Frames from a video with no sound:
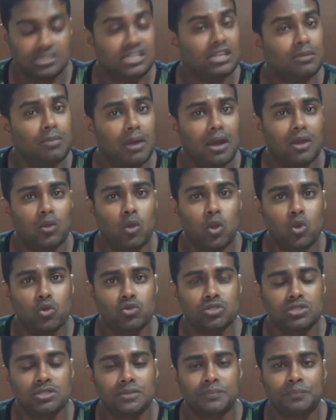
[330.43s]
T-bar
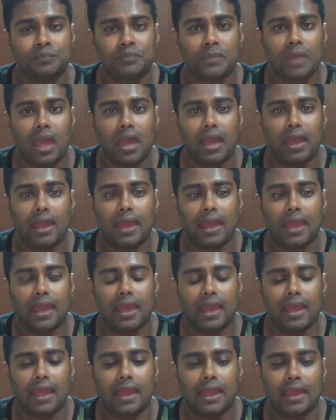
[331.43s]
rows,
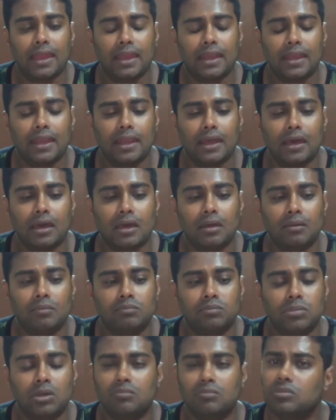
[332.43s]
and
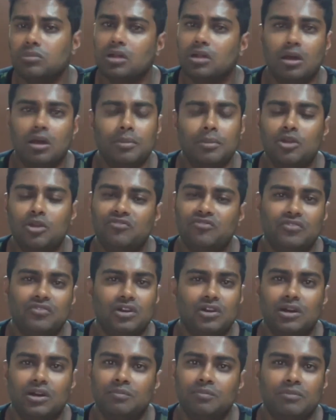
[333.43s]
a bit of
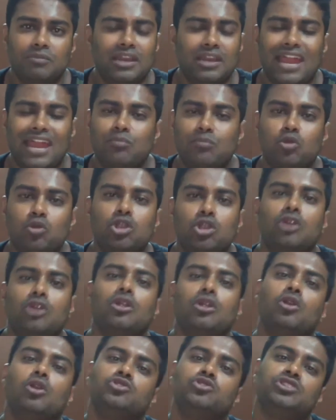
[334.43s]
lat pull
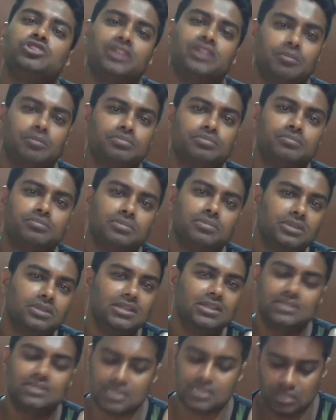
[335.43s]
down or chin up.
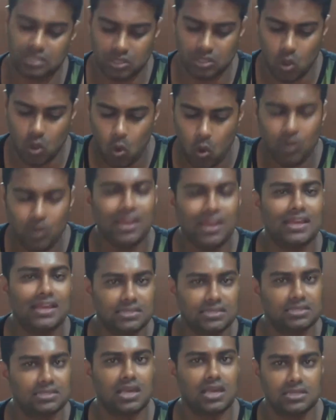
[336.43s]
These are the only
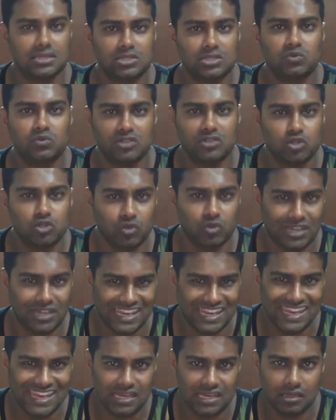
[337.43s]
exercises which you
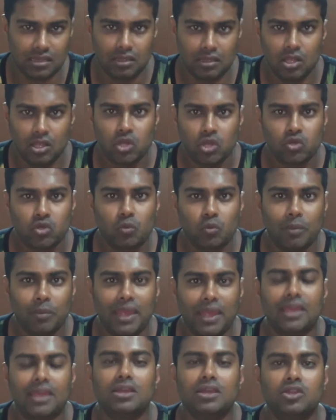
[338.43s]
need to
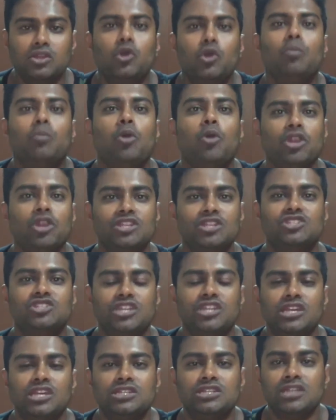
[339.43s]
make your body
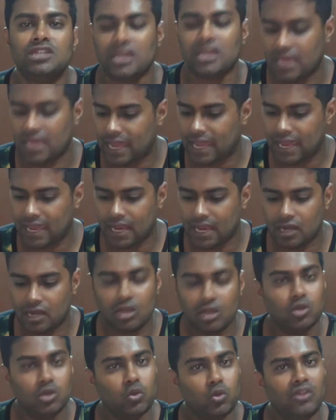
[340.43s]
change, and
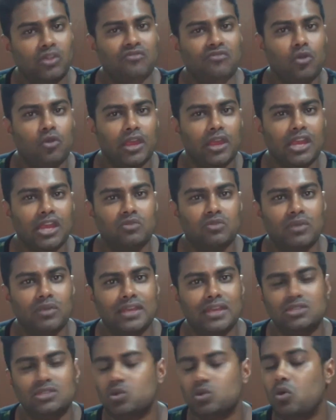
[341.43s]
do it for 8
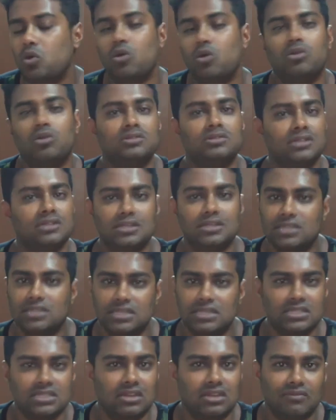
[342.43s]
weeks or say
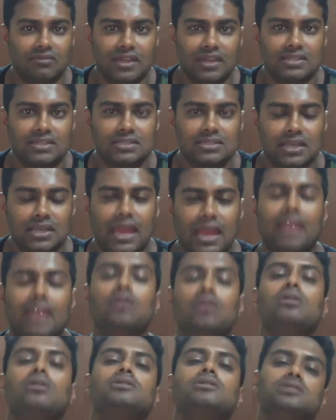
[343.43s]
16 weeks,
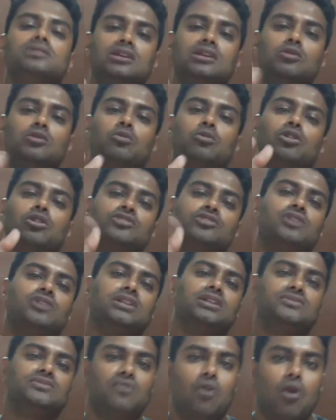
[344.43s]
and you're gonna see your body
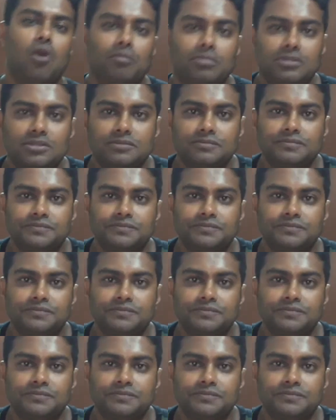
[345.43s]
transform.